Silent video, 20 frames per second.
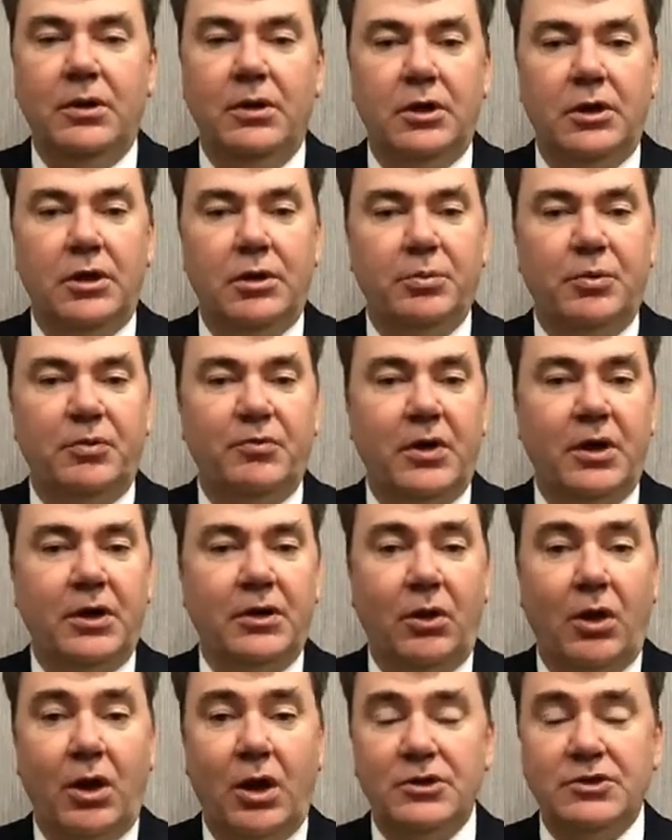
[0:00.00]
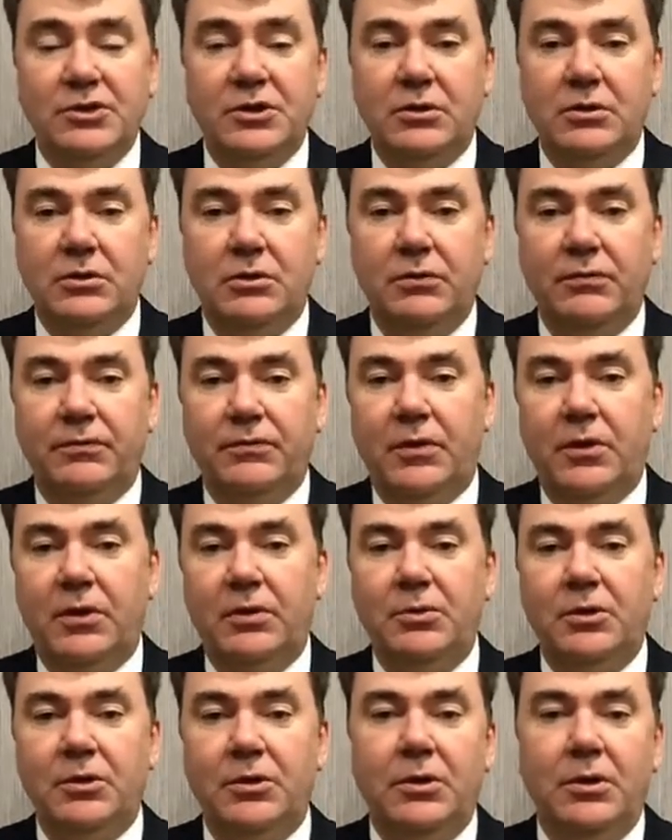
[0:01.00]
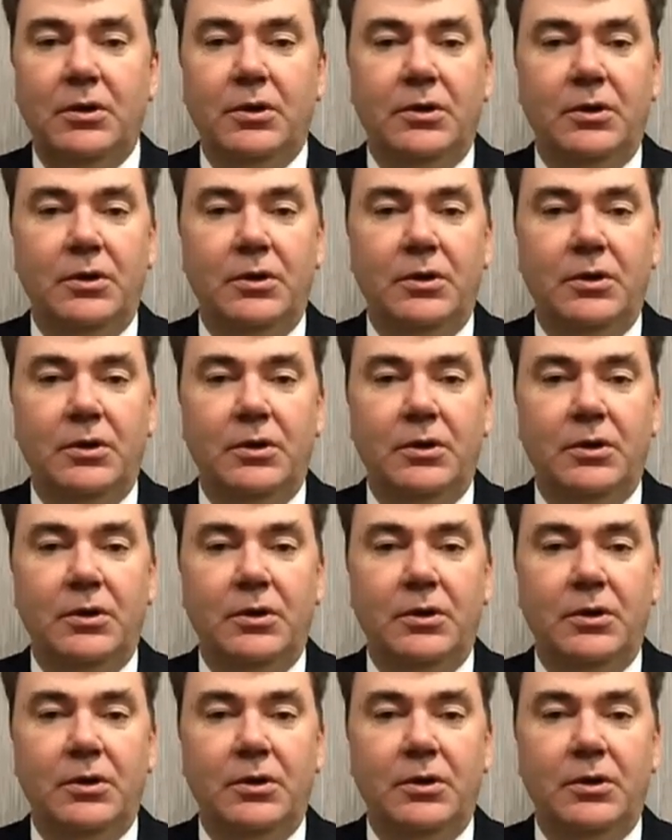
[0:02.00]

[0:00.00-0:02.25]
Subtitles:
It can provide lodging to the farmer.